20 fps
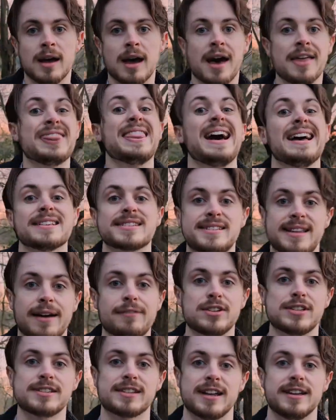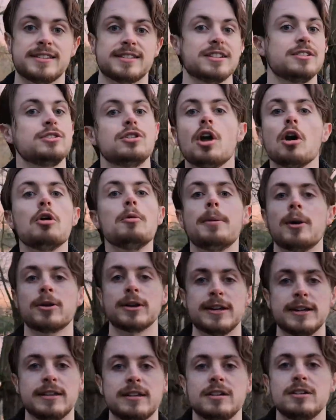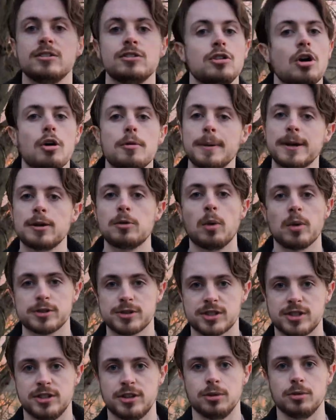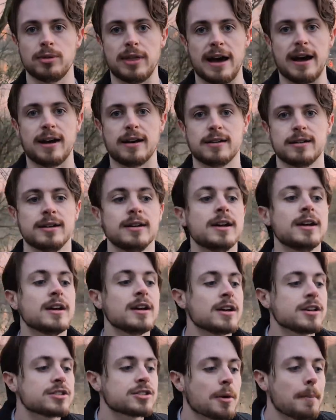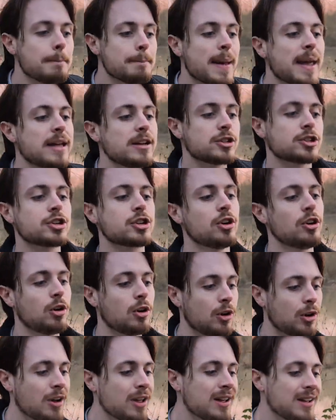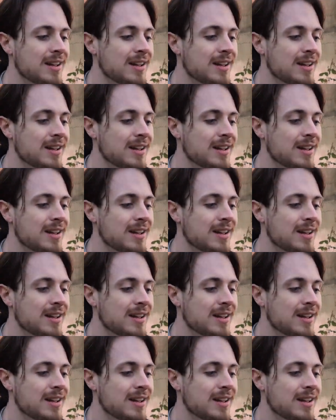And that's devastating. Nobody wants to do that. So make sure